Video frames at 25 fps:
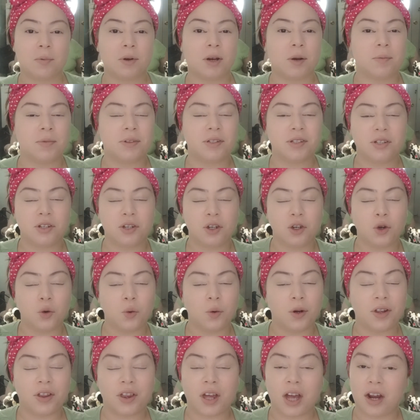I'm coming to you
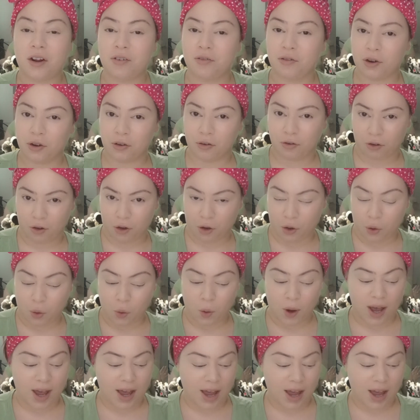with a review,